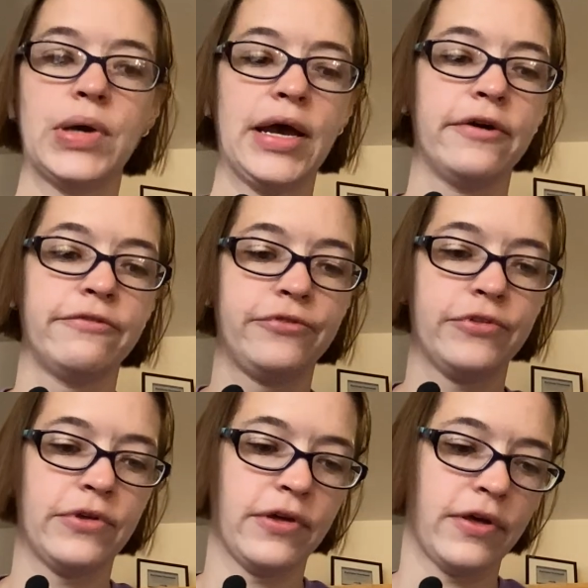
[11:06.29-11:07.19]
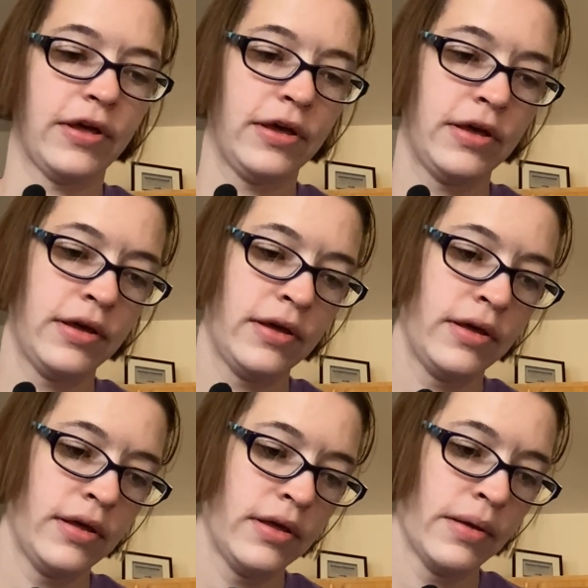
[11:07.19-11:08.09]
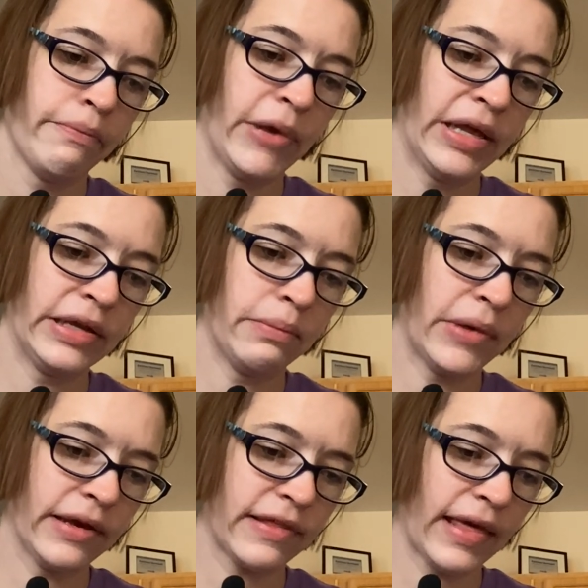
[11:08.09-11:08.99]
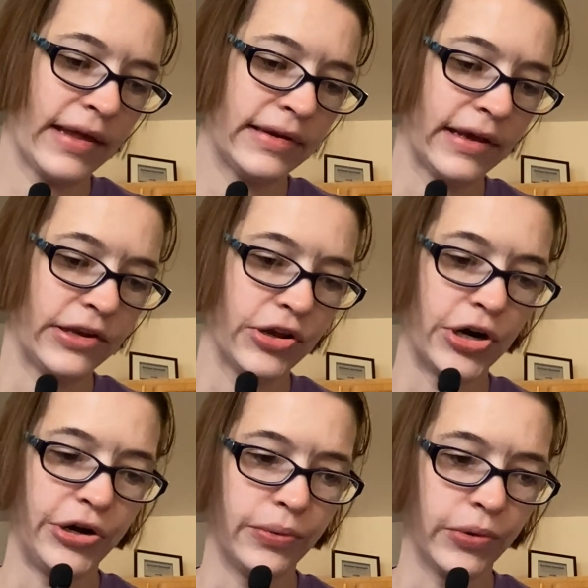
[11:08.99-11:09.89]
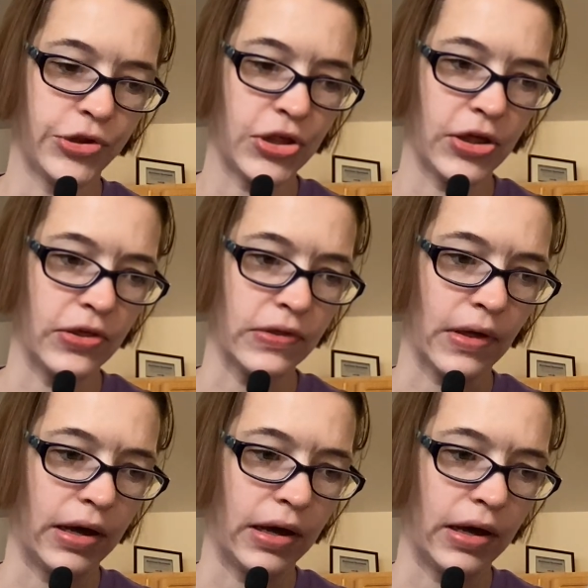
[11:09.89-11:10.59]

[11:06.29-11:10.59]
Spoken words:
have the Mandy Makes hand-dyed yarn, which is,